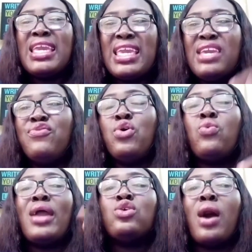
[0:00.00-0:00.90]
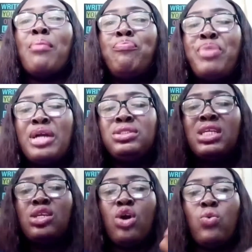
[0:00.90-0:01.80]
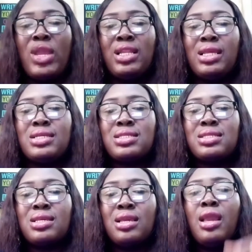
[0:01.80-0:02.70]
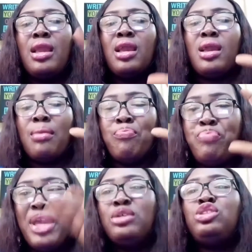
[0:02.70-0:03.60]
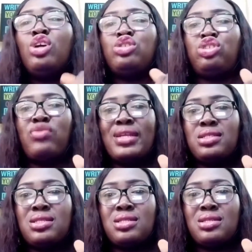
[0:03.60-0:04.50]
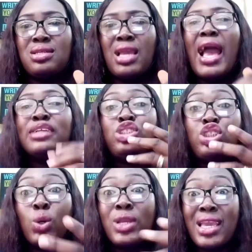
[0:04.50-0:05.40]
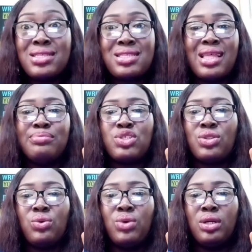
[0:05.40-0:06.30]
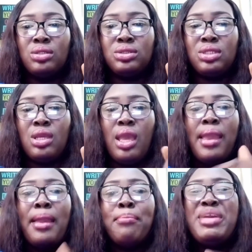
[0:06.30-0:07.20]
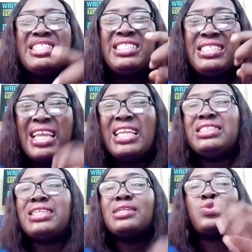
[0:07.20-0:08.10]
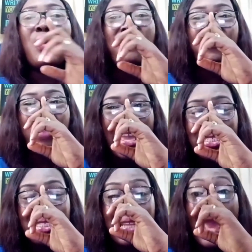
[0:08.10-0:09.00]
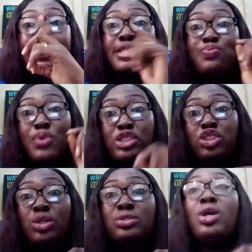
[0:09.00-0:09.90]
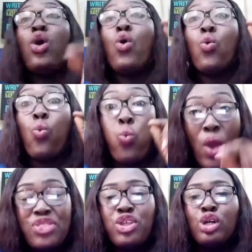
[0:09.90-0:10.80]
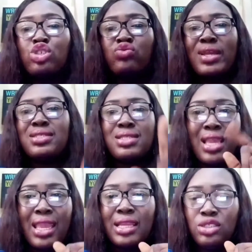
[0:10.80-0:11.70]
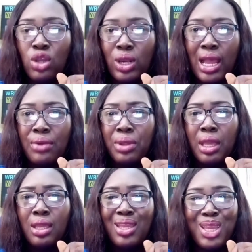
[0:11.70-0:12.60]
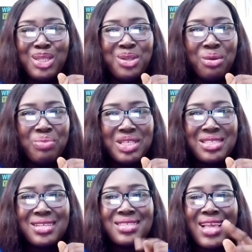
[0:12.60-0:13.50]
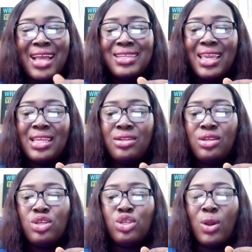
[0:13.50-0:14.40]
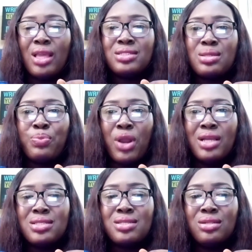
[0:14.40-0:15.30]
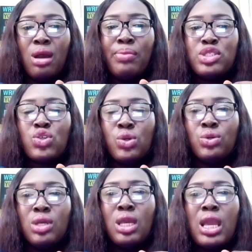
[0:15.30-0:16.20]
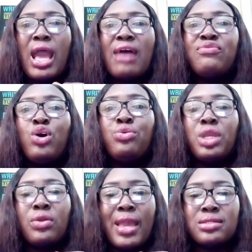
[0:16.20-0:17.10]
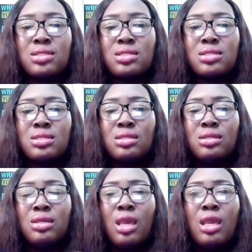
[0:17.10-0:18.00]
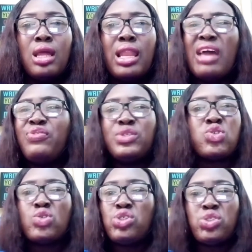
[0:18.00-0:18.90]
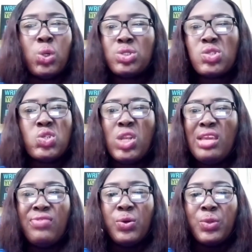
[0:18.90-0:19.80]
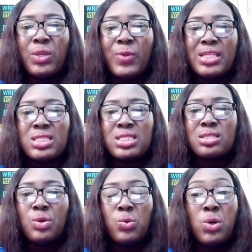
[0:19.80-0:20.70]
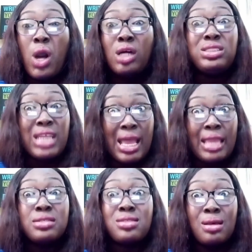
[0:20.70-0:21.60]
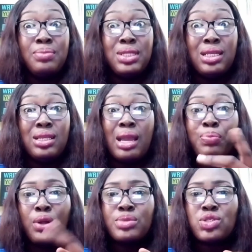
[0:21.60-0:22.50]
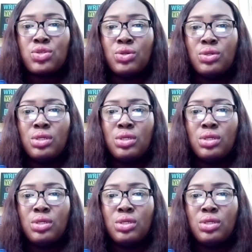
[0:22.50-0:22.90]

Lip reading: Even when you are building your weakness, build your strengths and showcase them to the world. Be diligent with finding expression with your strengths in your career, in your business, and in your enterprise. Number 2, have no regrets. Life is too short to live on regrets. We'll all die someday, I promise you.